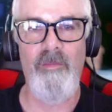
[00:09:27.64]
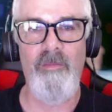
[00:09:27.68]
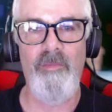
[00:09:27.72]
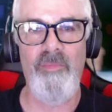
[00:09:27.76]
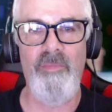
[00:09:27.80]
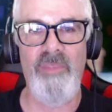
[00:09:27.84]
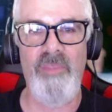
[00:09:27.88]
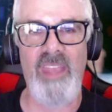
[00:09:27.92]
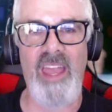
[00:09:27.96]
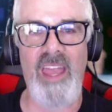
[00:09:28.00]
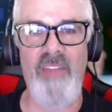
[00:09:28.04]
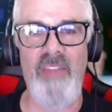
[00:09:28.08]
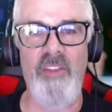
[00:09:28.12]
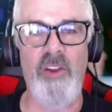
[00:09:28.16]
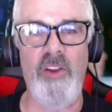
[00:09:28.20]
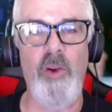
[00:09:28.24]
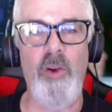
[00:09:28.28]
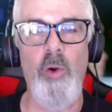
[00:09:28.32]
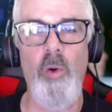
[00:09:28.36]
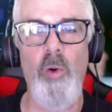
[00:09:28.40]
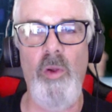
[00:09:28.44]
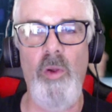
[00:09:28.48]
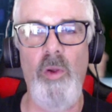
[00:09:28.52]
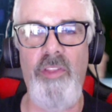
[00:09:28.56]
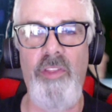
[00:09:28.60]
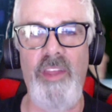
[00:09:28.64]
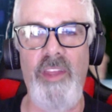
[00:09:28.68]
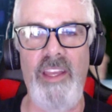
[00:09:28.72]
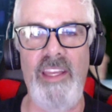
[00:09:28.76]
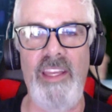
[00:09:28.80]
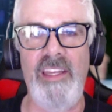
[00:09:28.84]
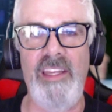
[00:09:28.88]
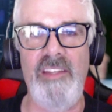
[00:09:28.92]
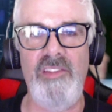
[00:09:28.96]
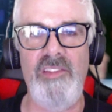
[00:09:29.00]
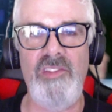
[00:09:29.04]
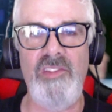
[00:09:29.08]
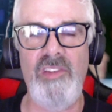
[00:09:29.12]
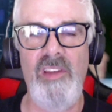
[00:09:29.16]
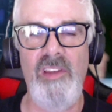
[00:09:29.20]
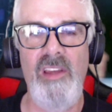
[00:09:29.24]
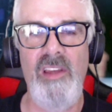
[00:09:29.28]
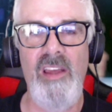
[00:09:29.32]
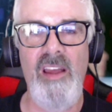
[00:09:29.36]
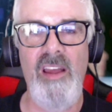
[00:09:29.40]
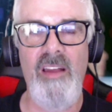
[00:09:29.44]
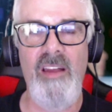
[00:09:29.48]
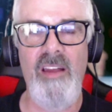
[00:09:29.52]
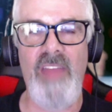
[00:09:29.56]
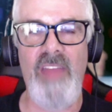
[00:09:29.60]
And the cool thing is
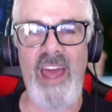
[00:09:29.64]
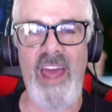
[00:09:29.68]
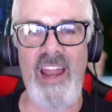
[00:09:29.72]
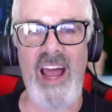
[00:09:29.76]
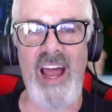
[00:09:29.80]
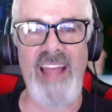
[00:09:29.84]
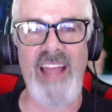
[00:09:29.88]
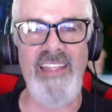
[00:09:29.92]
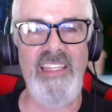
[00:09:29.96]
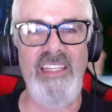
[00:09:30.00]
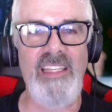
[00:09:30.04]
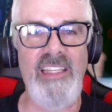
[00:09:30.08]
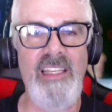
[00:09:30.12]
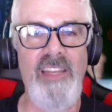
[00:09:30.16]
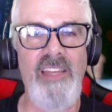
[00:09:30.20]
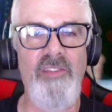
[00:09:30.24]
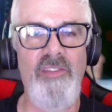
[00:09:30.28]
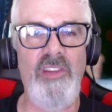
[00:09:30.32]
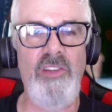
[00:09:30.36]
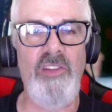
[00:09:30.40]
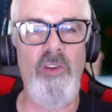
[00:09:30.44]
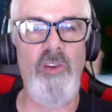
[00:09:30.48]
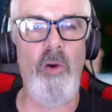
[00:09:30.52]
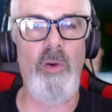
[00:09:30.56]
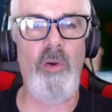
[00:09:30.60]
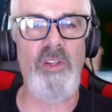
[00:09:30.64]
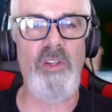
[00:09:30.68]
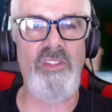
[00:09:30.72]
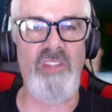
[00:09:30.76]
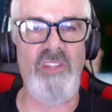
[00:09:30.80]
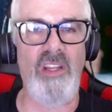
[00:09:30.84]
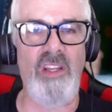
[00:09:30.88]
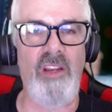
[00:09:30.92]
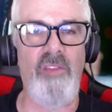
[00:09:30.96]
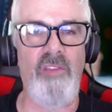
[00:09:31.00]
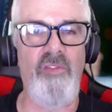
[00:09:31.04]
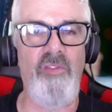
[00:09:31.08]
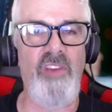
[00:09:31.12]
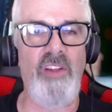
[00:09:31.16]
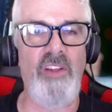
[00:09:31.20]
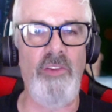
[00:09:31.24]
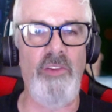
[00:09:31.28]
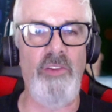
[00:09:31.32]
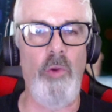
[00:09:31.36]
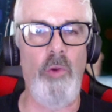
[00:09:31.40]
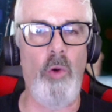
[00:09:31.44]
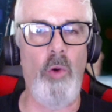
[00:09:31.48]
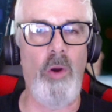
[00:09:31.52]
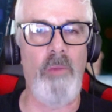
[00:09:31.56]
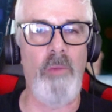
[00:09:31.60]
that I didn't even notice it. It felt
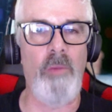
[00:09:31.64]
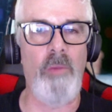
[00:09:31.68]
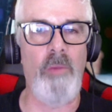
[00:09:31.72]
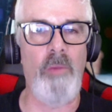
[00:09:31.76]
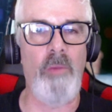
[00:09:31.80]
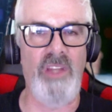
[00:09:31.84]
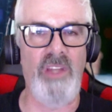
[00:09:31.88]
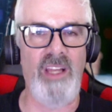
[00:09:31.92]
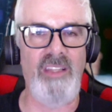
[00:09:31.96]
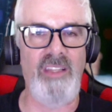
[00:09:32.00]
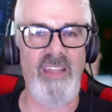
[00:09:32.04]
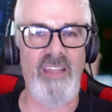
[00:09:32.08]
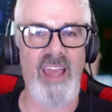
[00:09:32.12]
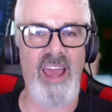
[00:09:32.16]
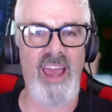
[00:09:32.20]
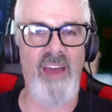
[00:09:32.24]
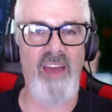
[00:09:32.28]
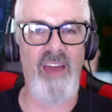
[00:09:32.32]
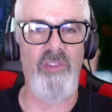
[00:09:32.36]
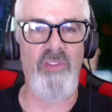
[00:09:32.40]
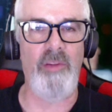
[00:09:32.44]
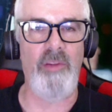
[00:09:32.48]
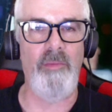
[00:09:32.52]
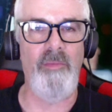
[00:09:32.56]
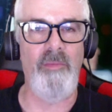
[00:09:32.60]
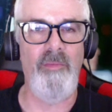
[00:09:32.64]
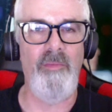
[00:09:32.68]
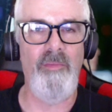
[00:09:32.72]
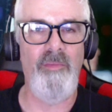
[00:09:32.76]
normal not to have them.